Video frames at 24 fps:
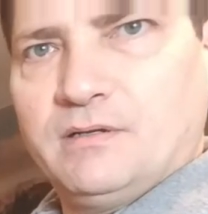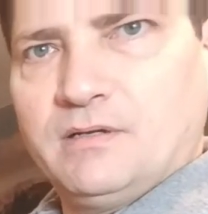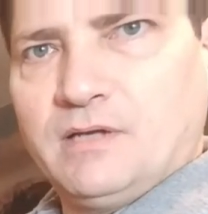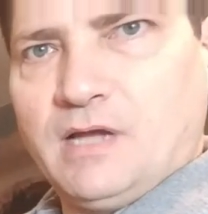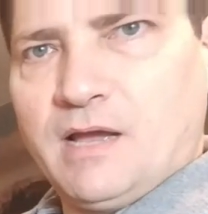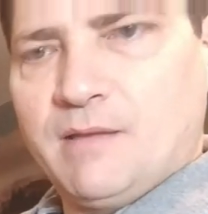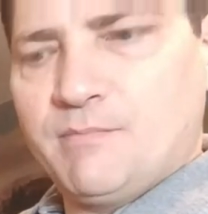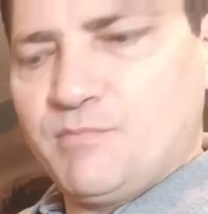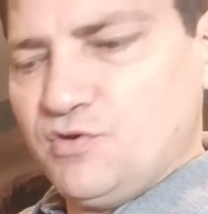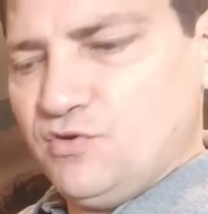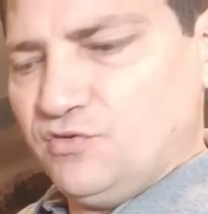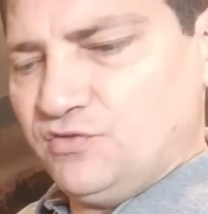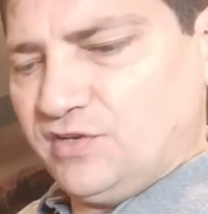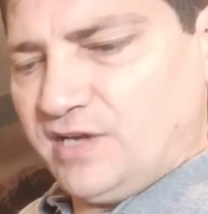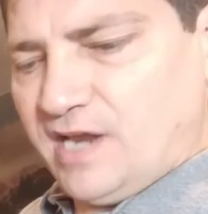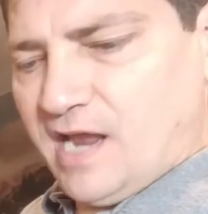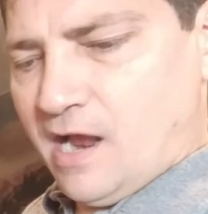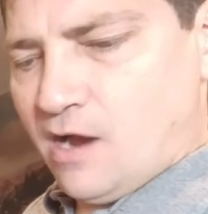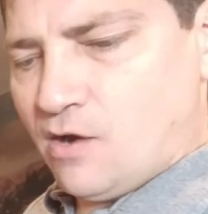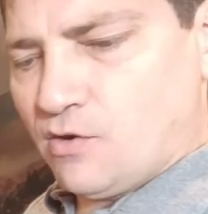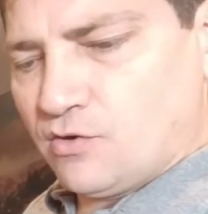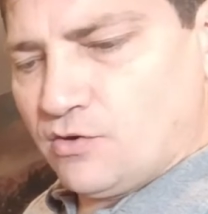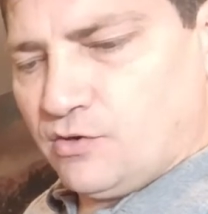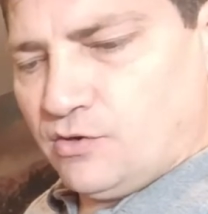I'm using
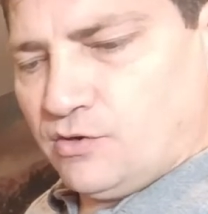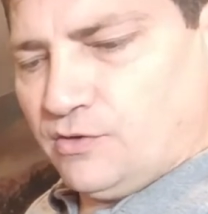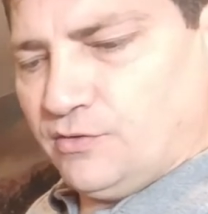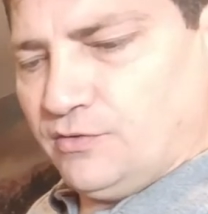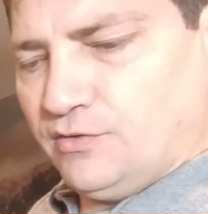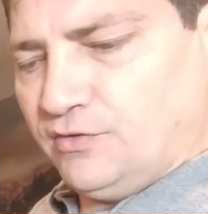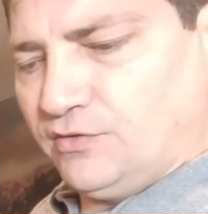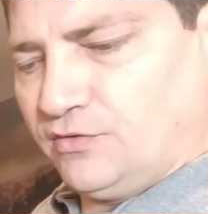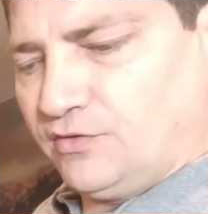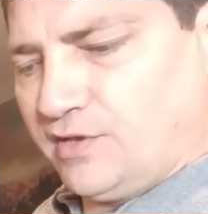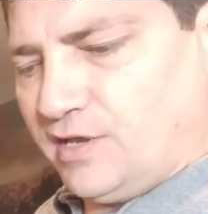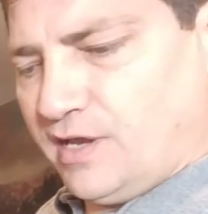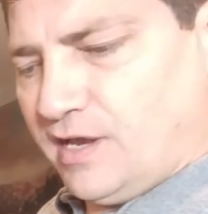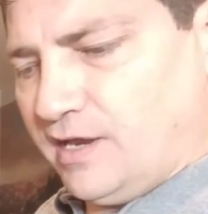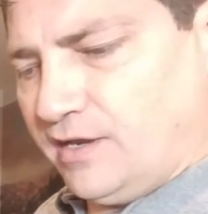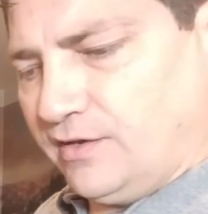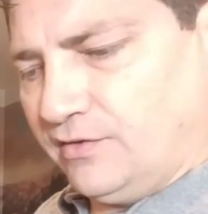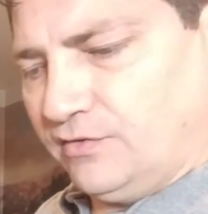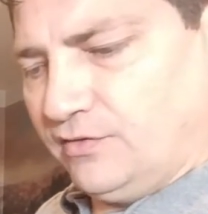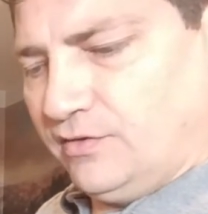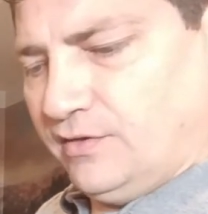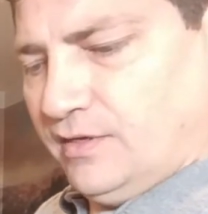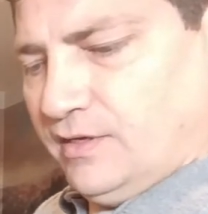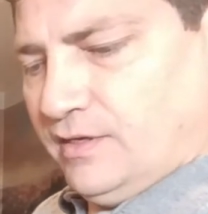alcohol in this
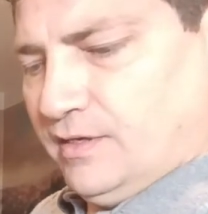case.